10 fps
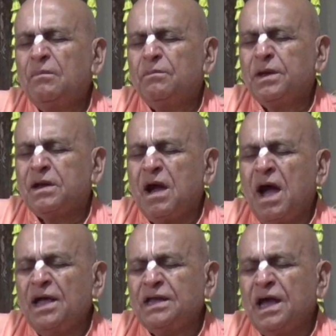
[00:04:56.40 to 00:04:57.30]

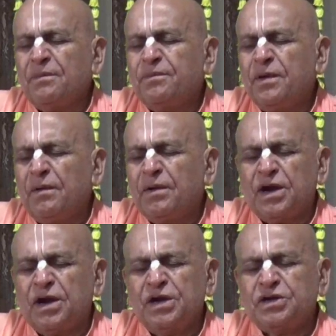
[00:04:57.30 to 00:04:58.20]
because of our
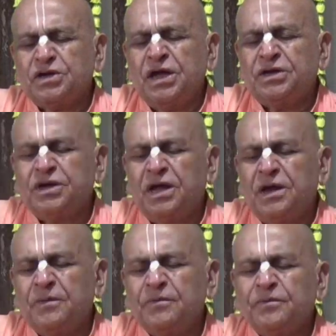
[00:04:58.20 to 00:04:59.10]
conditioned nature,
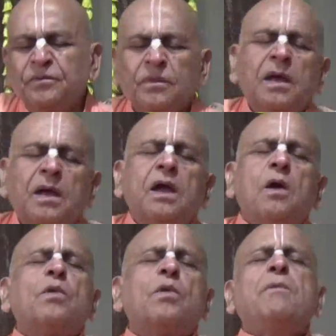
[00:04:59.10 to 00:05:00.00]

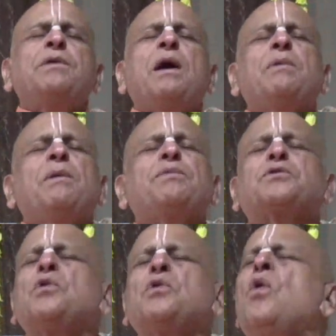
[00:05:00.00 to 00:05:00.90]
We have developed
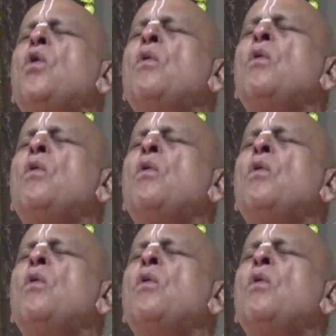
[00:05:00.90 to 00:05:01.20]
so